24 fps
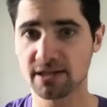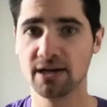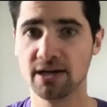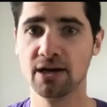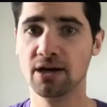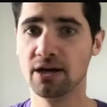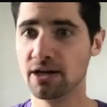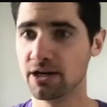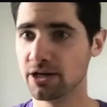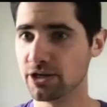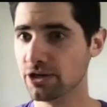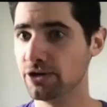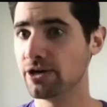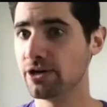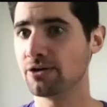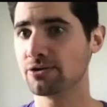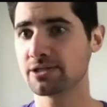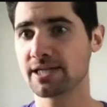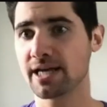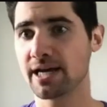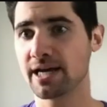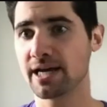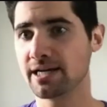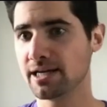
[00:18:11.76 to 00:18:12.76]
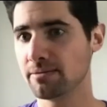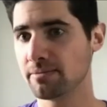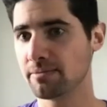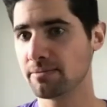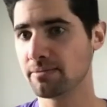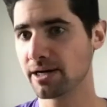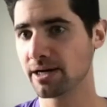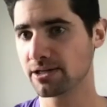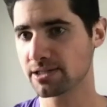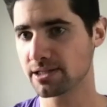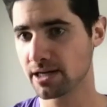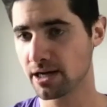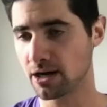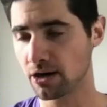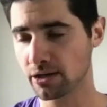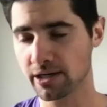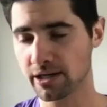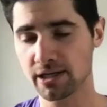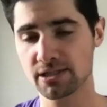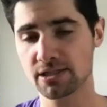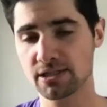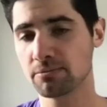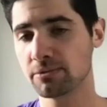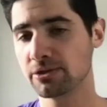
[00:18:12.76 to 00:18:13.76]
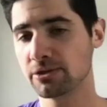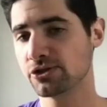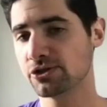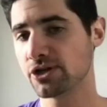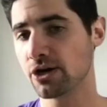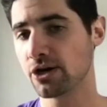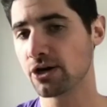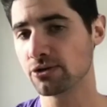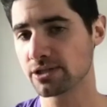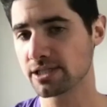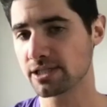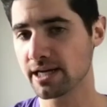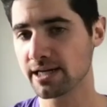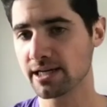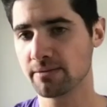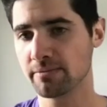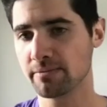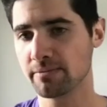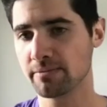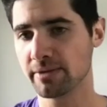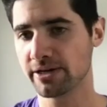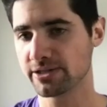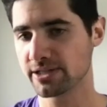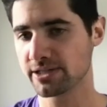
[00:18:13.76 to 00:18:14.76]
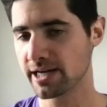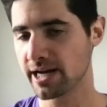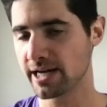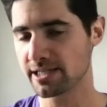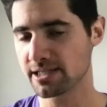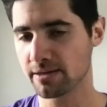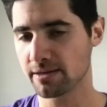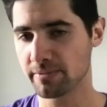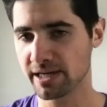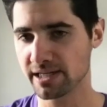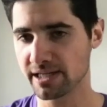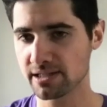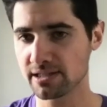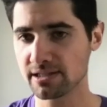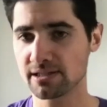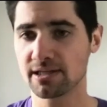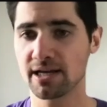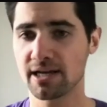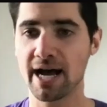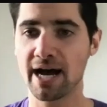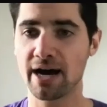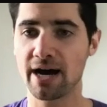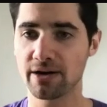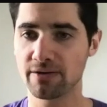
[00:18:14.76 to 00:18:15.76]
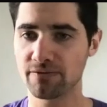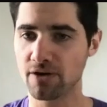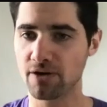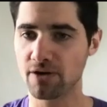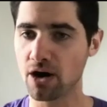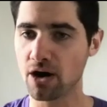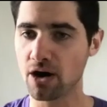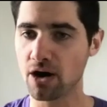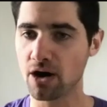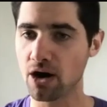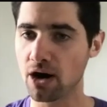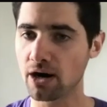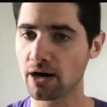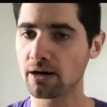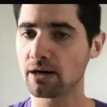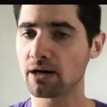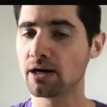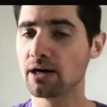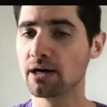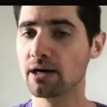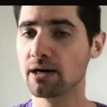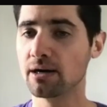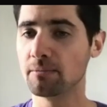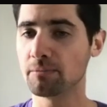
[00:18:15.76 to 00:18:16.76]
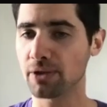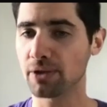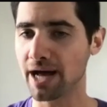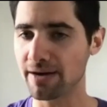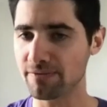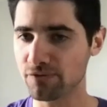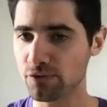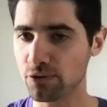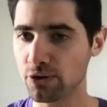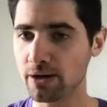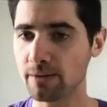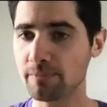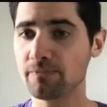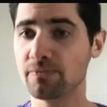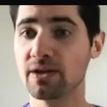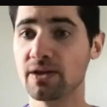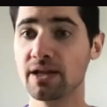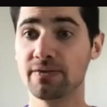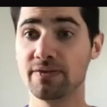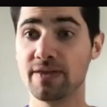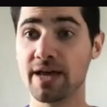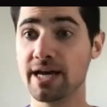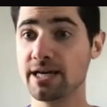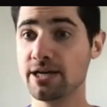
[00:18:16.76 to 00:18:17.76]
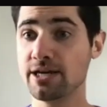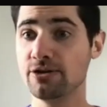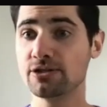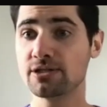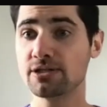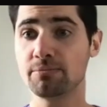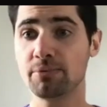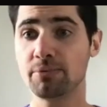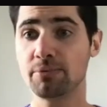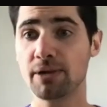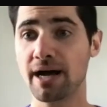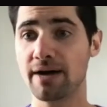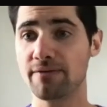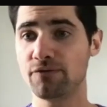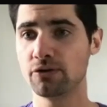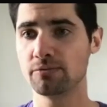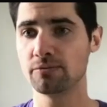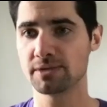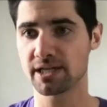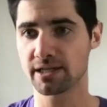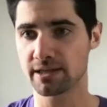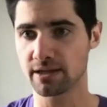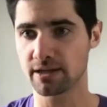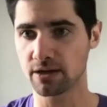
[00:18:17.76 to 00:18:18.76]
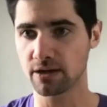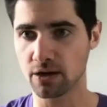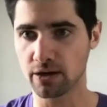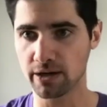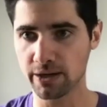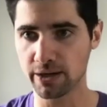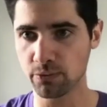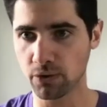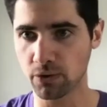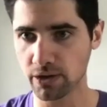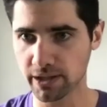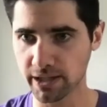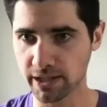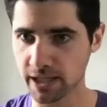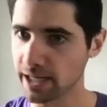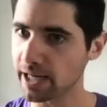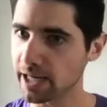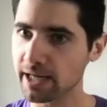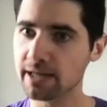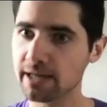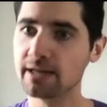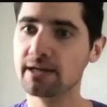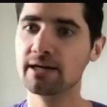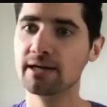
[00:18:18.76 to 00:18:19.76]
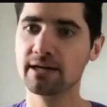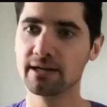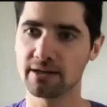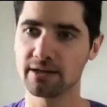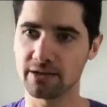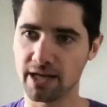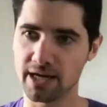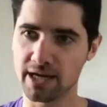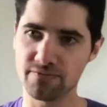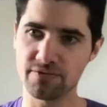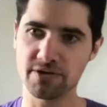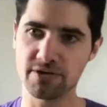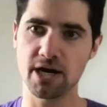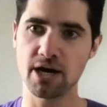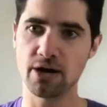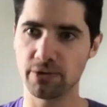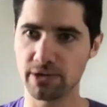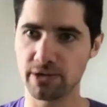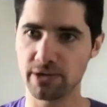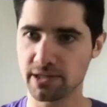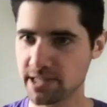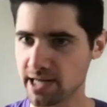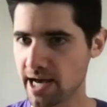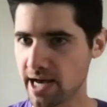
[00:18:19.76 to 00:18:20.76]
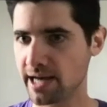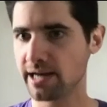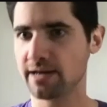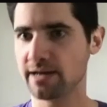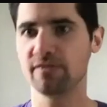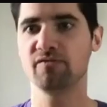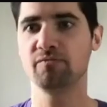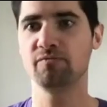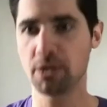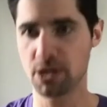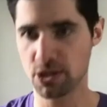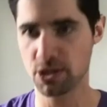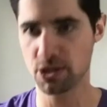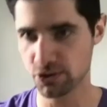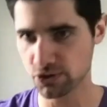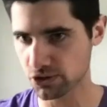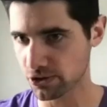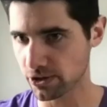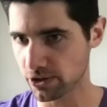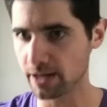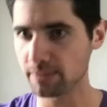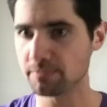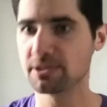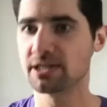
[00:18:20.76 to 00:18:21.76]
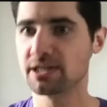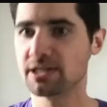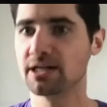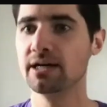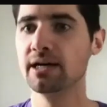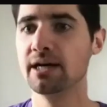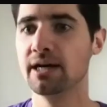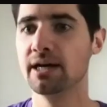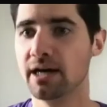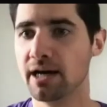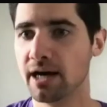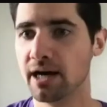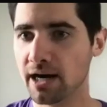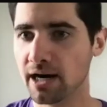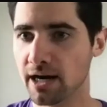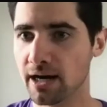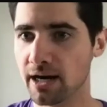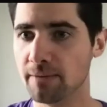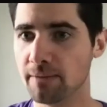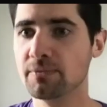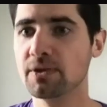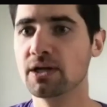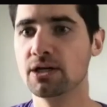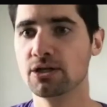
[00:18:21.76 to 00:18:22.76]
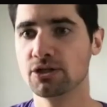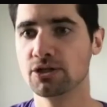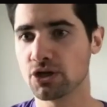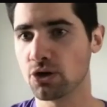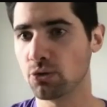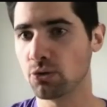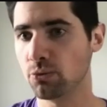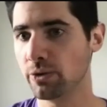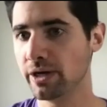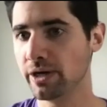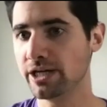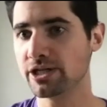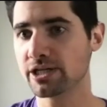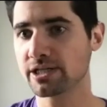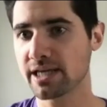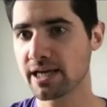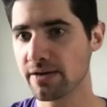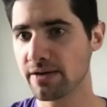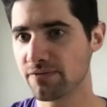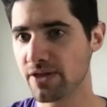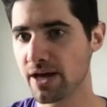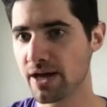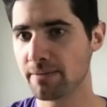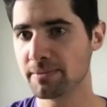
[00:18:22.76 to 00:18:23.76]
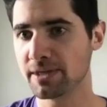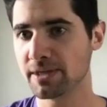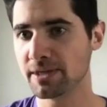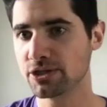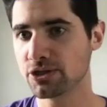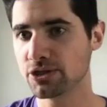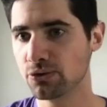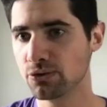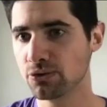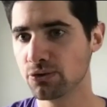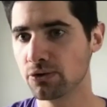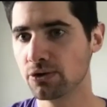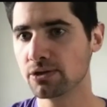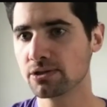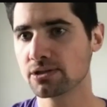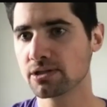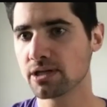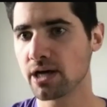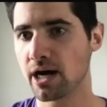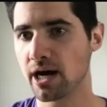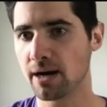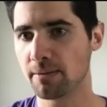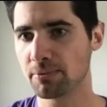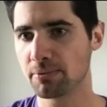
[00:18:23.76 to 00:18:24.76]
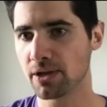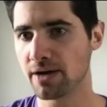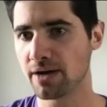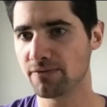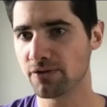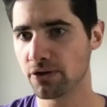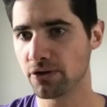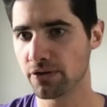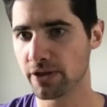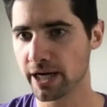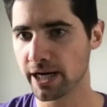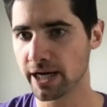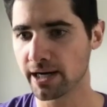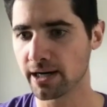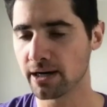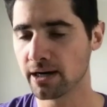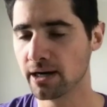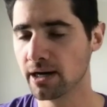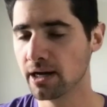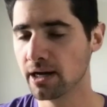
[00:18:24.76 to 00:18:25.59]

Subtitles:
You don't send emails, our customers don't send emails and SMSs out of our platform. They use the platforms that they're already working in, Klaviyo, Attentive, PostScript. So we just give them the tools to up-level their